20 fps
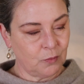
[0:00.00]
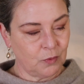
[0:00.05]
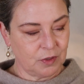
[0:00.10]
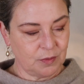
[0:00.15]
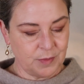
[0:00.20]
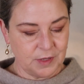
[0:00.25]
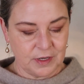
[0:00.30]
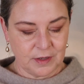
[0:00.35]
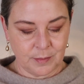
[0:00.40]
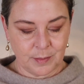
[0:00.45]
would have
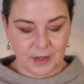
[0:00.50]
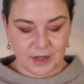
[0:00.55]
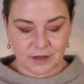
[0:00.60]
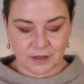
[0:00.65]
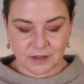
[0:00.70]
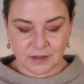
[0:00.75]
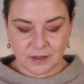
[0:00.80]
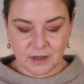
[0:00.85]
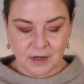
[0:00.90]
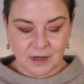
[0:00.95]
been a
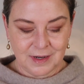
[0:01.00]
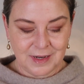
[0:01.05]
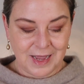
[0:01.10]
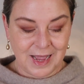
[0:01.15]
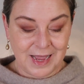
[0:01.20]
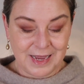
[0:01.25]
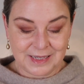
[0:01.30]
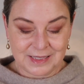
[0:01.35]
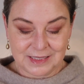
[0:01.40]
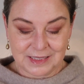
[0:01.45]
better
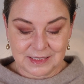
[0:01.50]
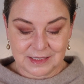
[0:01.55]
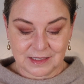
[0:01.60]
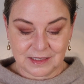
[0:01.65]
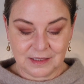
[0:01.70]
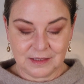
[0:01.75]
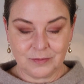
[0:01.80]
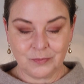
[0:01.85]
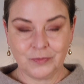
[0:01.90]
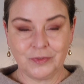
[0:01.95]
idea.